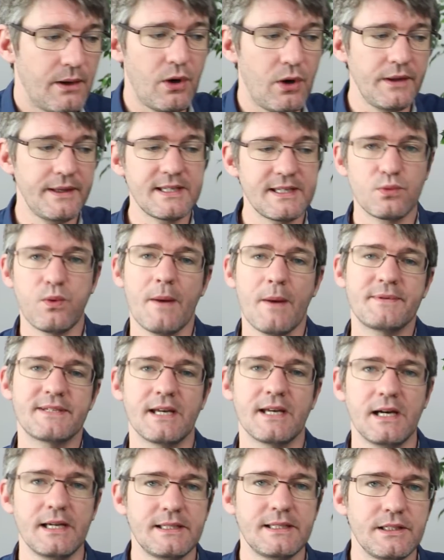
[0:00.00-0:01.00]
Now on this
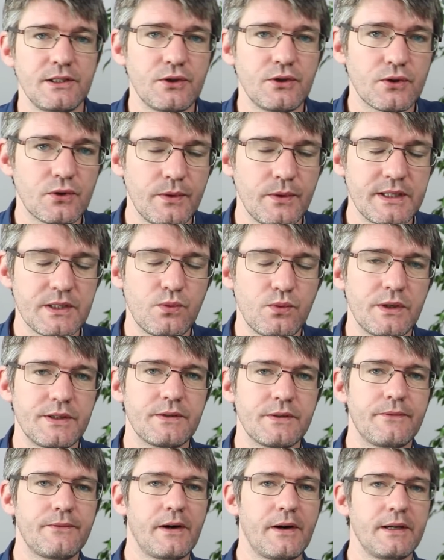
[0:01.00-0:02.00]
website, you're going to want
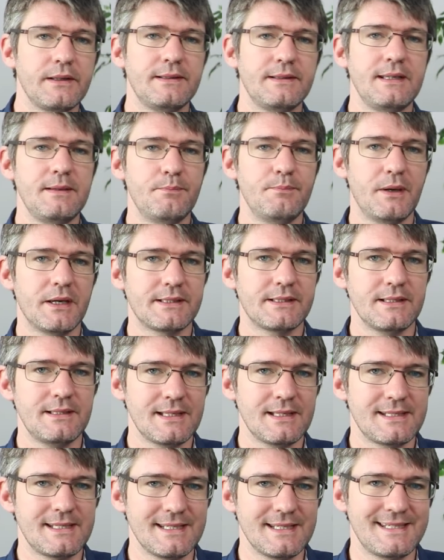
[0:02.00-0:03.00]
to find the button
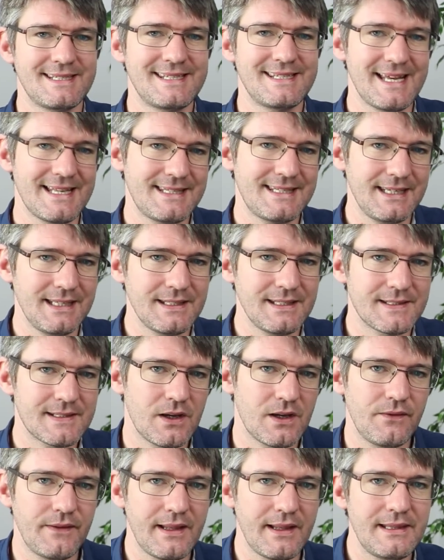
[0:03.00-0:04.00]
that says settings
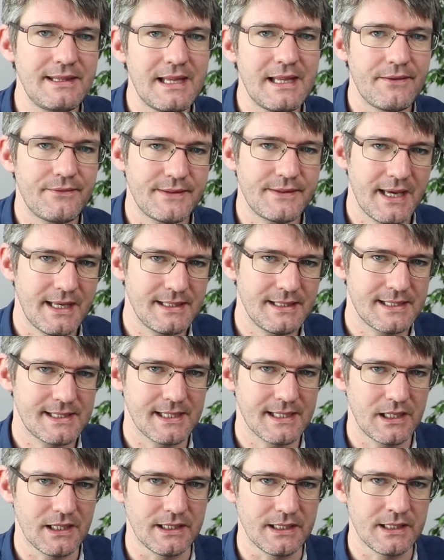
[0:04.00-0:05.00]
on the left hand
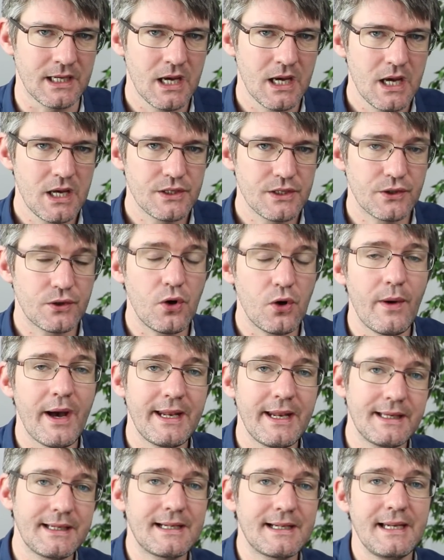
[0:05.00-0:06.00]
side. So go
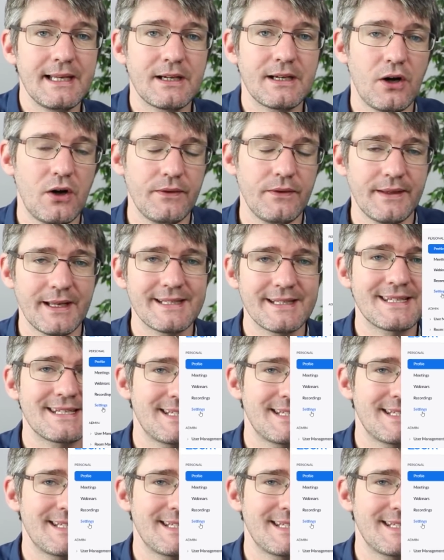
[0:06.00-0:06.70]
ahead and click on that